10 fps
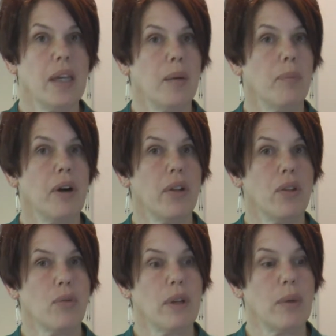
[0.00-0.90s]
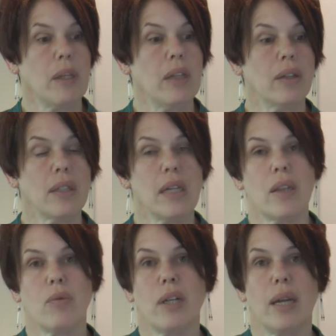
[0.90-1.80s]
In part 3, we looked
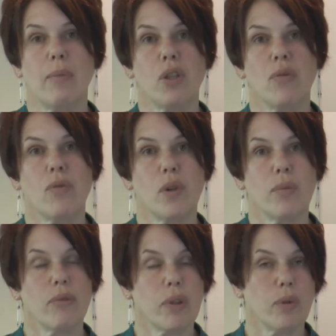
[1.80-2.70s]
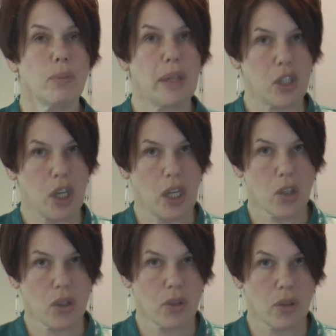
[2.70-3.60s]
at the redemption form for group
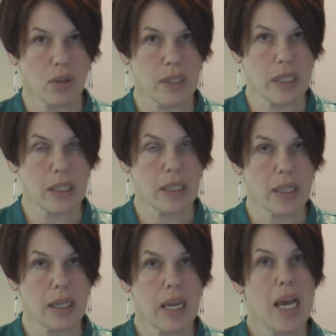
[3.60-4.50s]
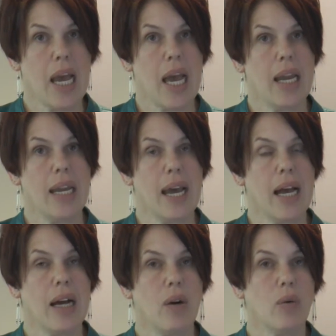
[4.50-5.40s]
educational services, and
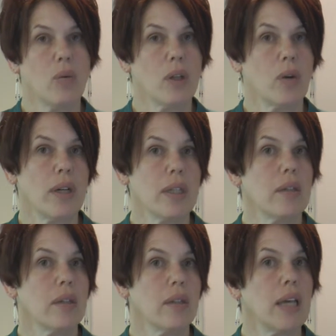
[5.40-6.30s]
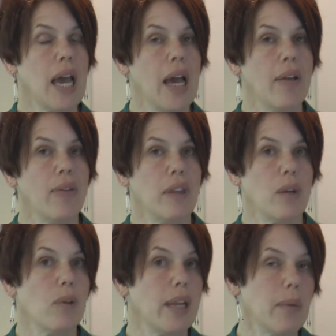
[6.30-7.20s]
now we're going to look at
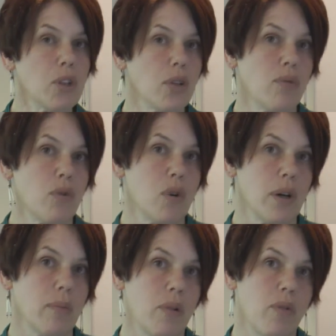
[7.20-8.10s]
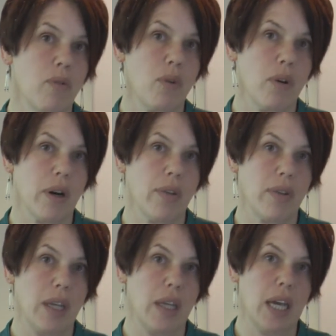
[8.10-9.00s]
the redemption form for
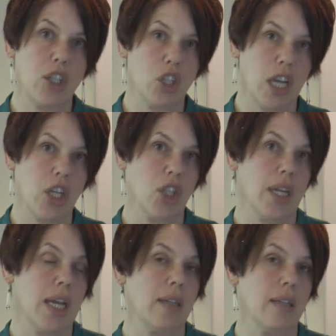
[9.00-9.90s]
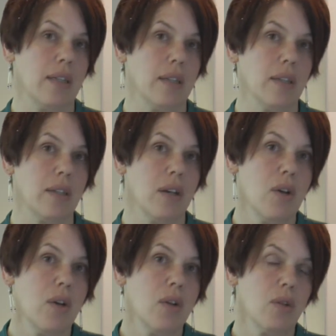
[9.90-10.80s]
the education entities.
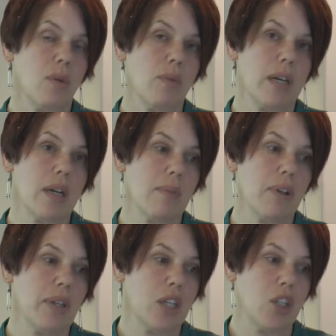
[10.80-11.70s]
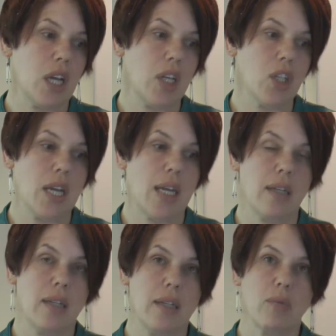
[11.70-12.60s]
So when we talk about the education
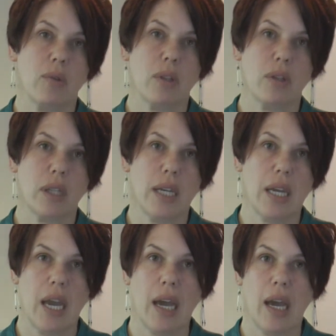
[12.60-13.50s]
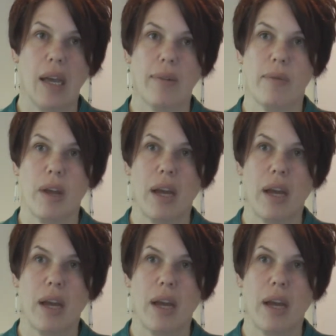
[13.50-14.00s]
entities, we're looking at